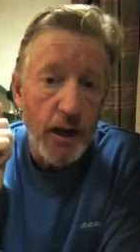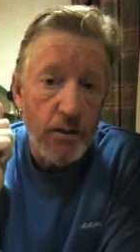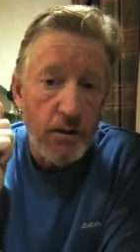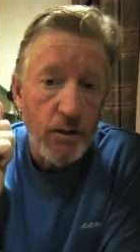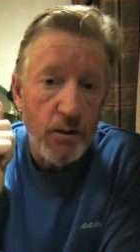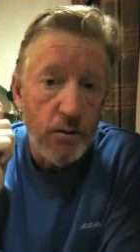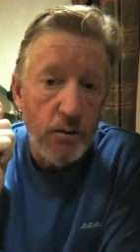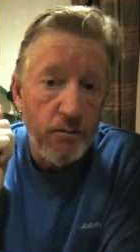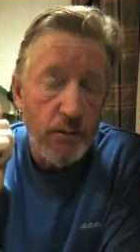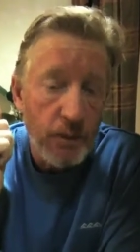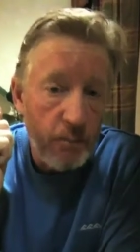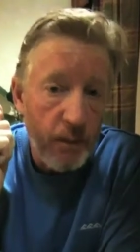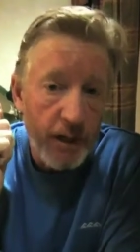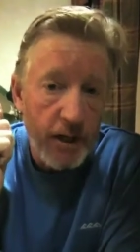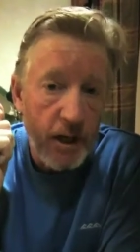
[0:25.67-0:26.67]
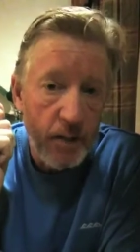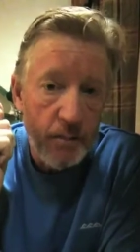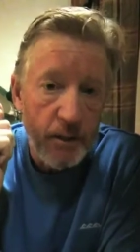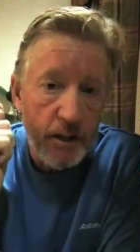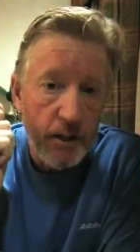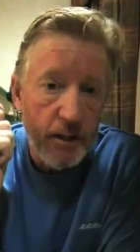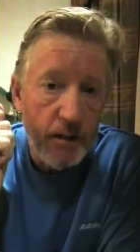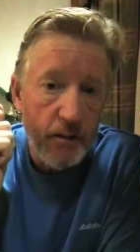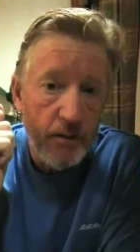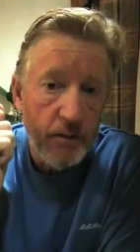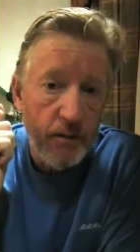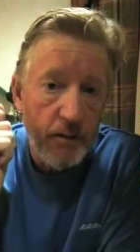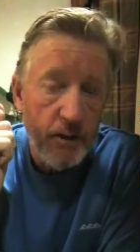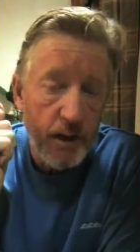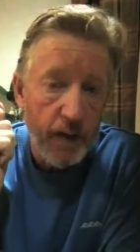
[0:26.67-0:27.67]
So it might not be a
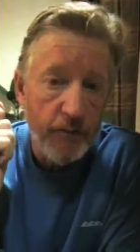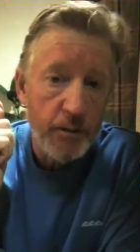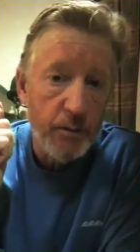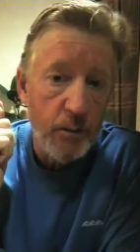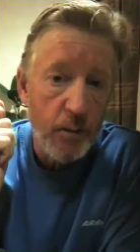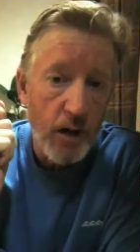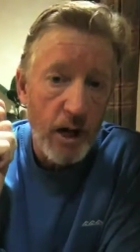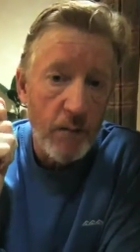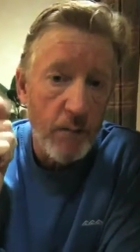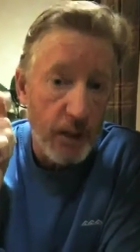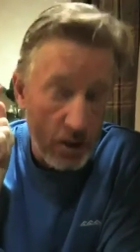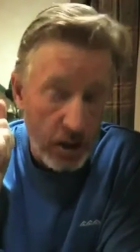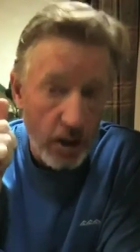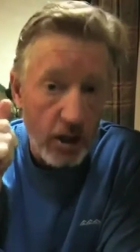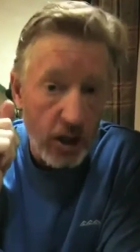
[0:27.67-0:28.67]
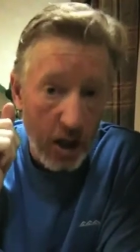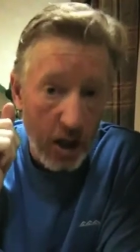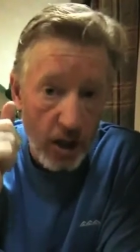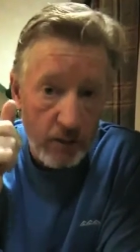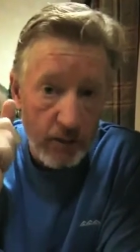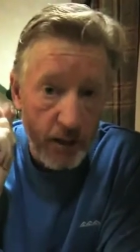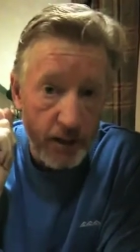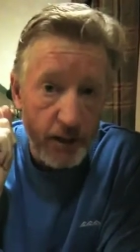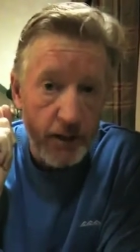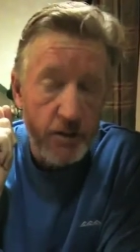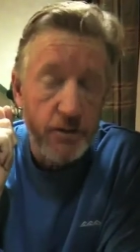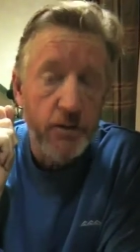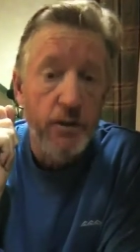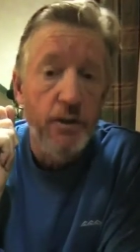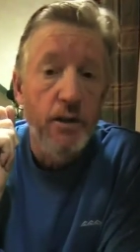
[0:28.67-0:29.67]
comfortable ride, but it's not a long ride. That's
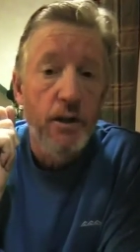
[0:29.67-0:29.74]
good.